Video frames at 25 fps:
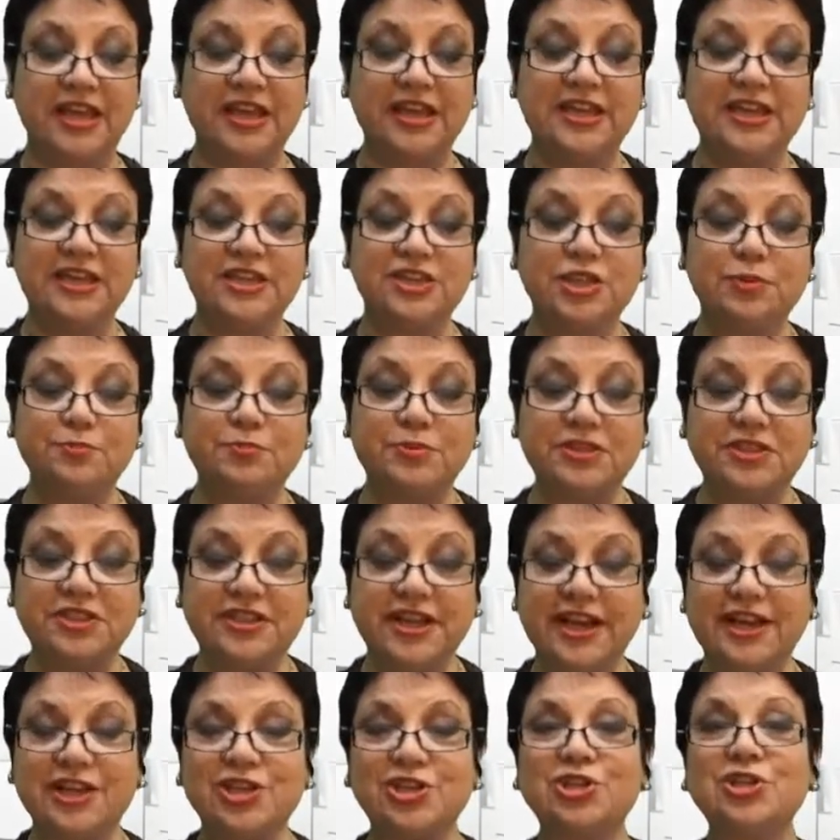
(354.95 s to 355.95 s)

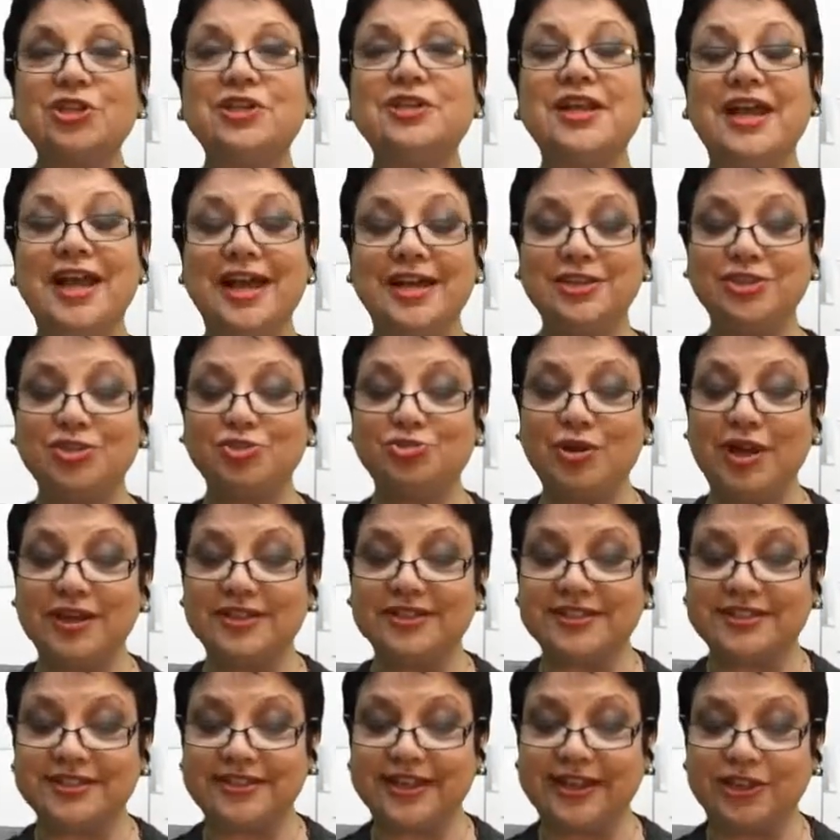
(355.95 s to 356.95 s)
interpretation and
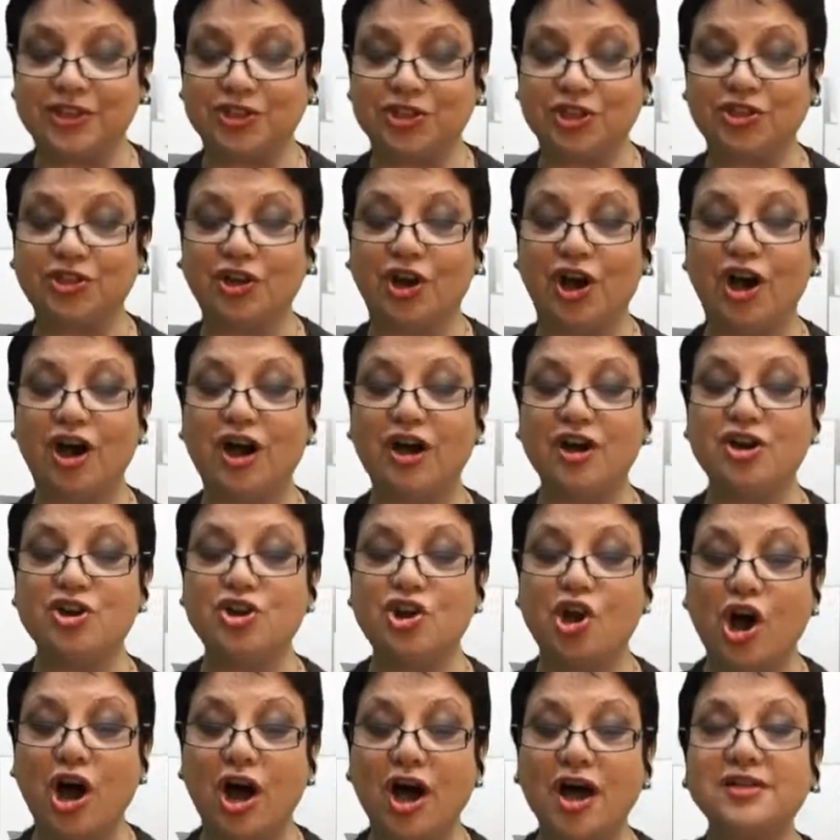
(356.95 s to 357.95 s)
translation are
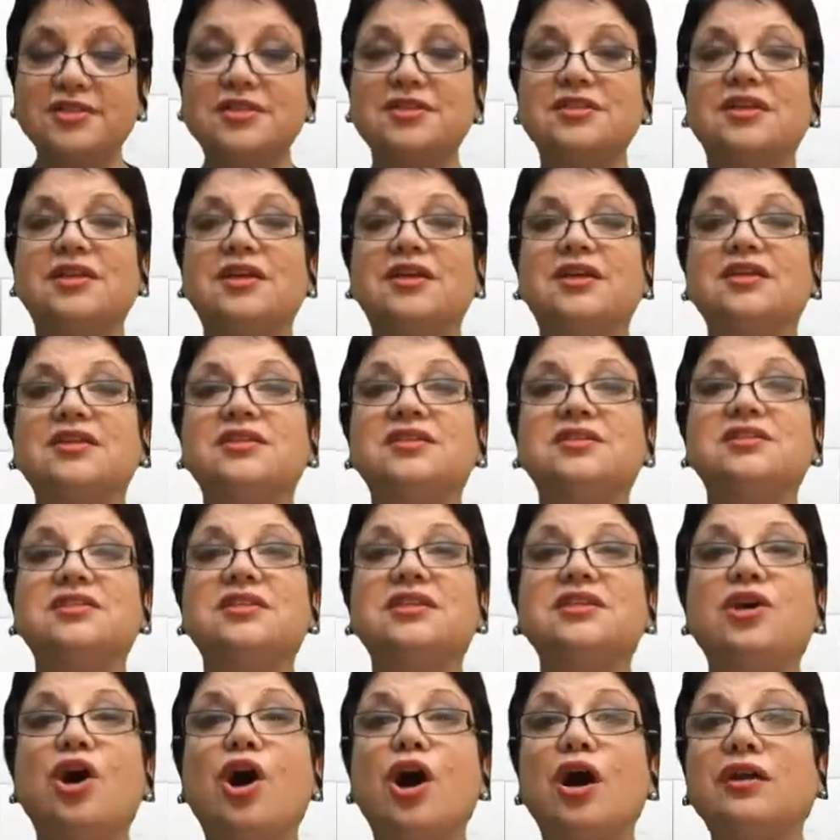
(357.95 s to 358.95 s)
not
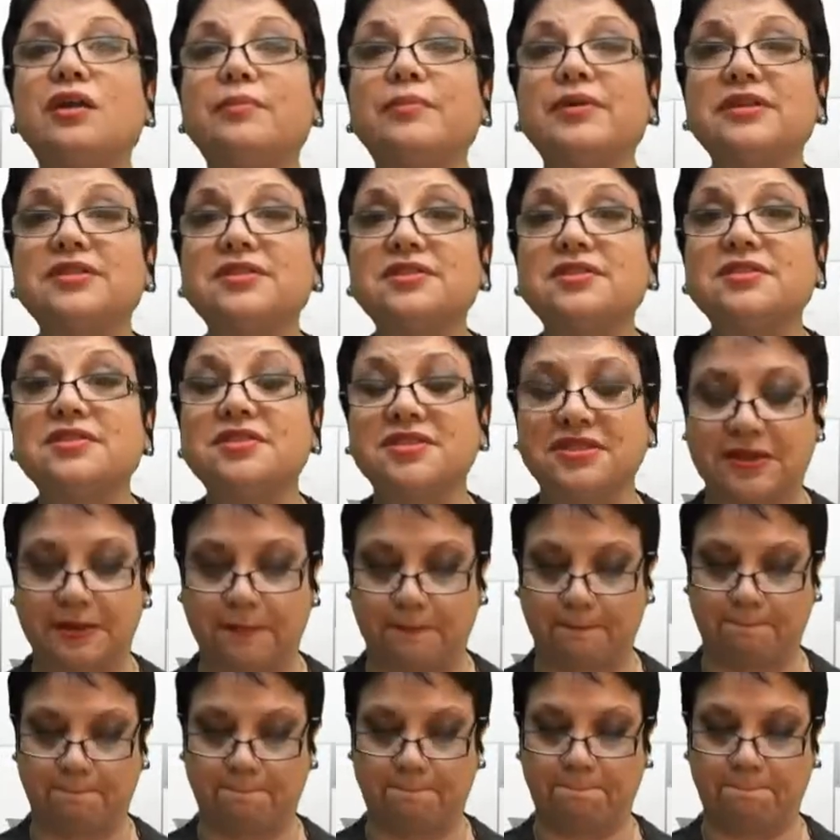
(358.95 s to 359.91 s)
synonymous.